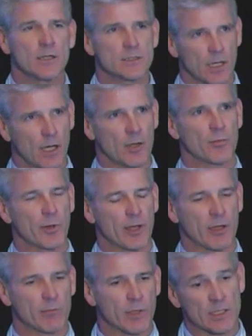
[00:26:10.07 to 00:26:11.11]
to underpin
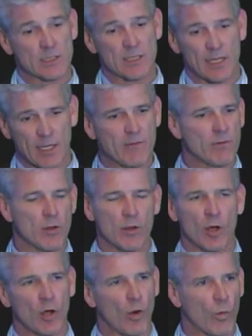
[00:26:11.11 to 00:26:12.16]
it, because even
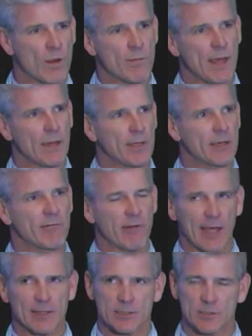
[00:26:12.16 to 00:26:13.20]
though we may be
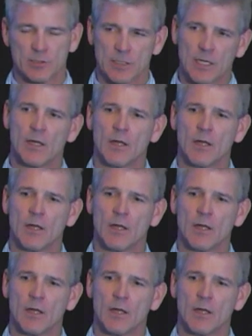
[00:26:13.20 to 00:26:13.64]
advantaged,